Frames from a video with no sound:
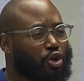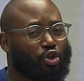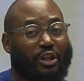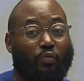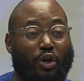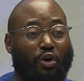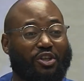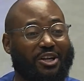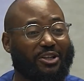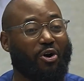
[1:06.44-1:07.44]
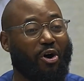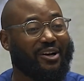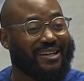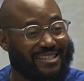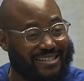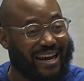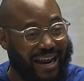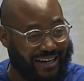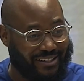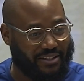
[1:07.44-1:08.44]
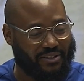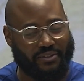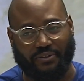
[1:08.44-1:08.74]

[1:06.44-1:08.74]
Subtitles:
so that we could start to understand.